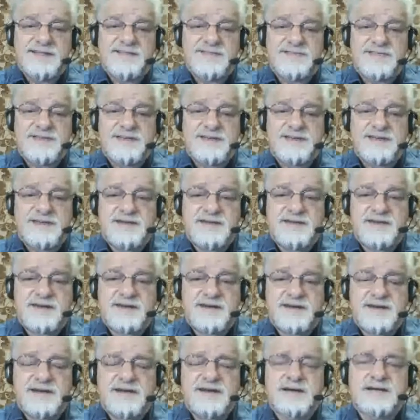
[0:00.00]
the
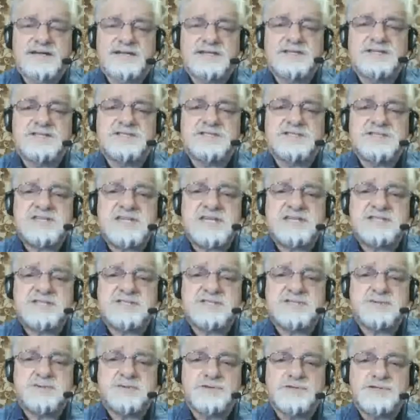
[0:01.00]
uh,
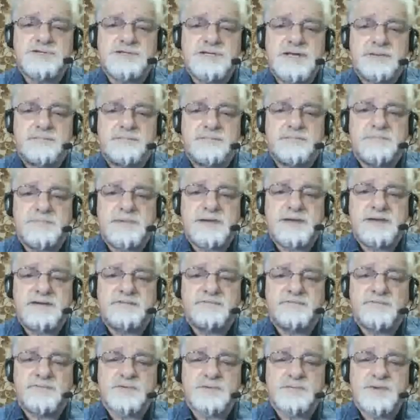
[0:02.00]
censorship
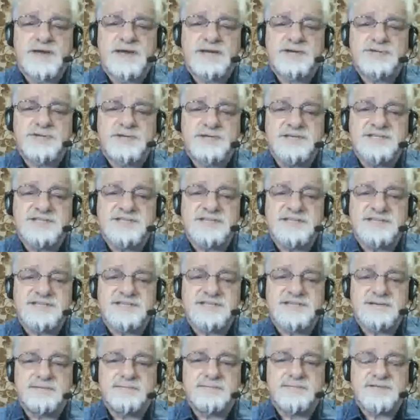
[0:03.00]
information
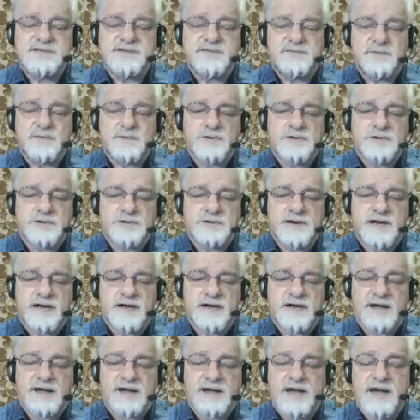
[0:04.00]
systems for, uh,
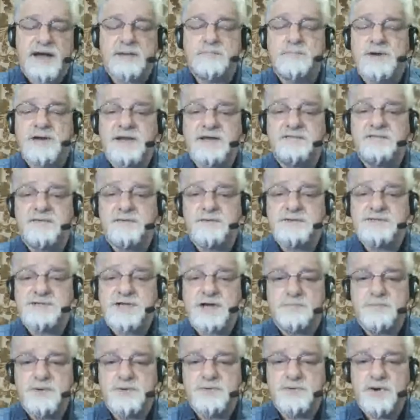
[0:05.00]
I believe it was
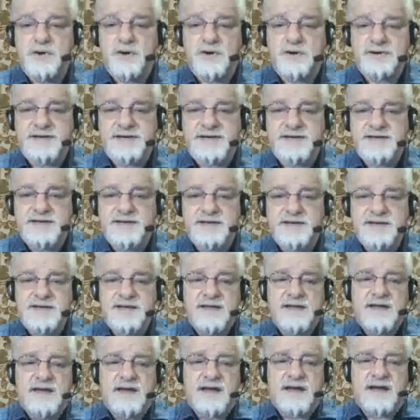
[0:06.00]
Abu Dhabi
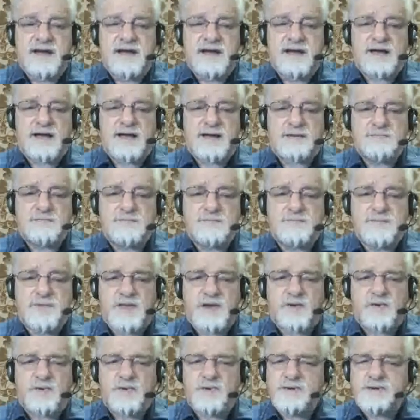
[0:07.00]
um,
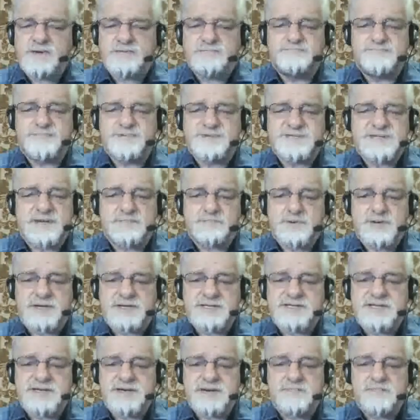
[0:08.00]
or
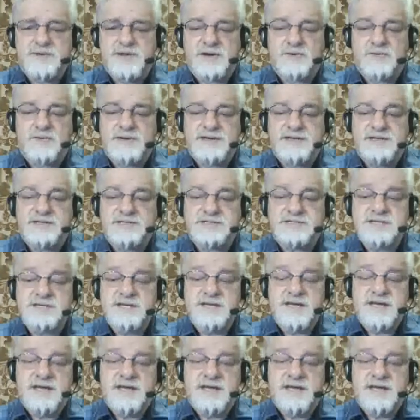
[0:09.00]
someplace in the Middle East.